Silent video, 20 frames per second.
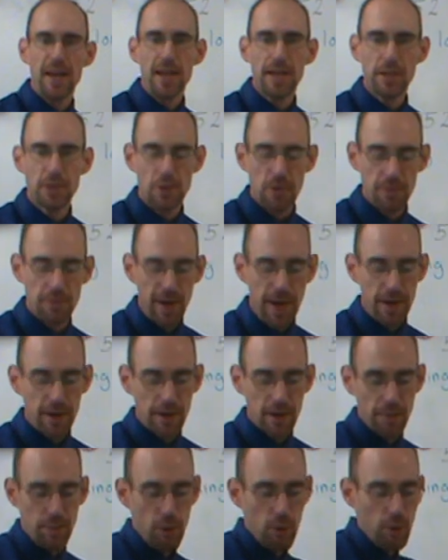extra
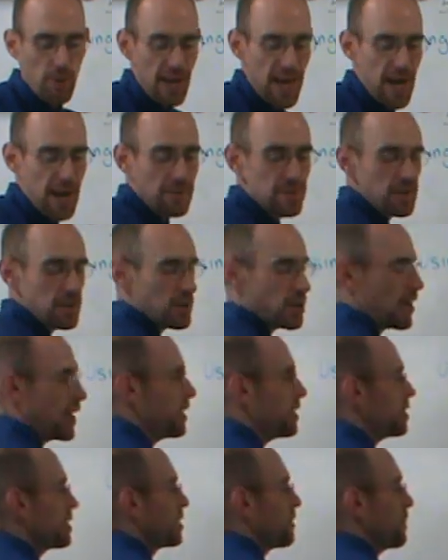variable, we have to
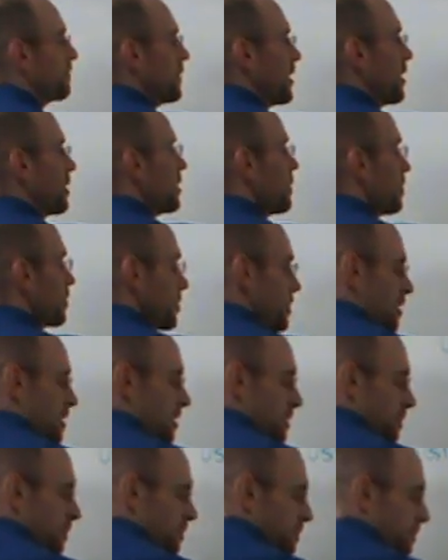change some variables.